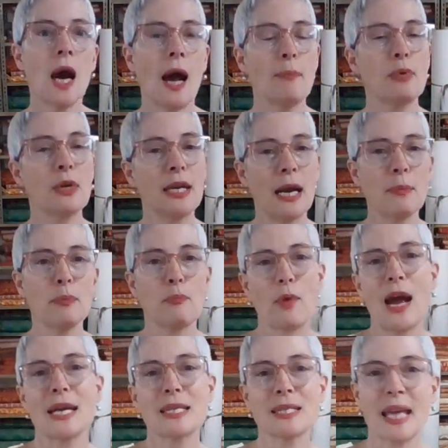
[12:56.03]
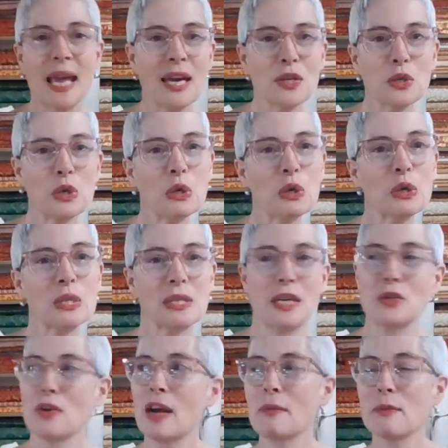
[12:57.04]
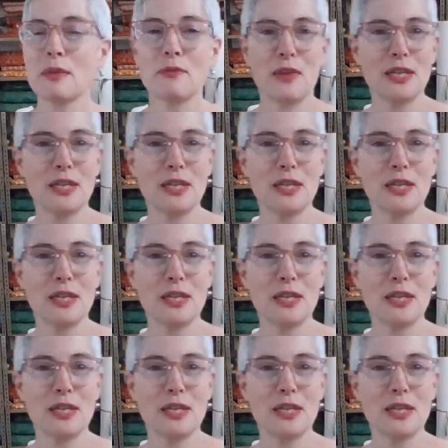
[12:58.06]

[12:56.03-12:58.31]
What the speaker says: I put it out with brass candles, and I tried it with a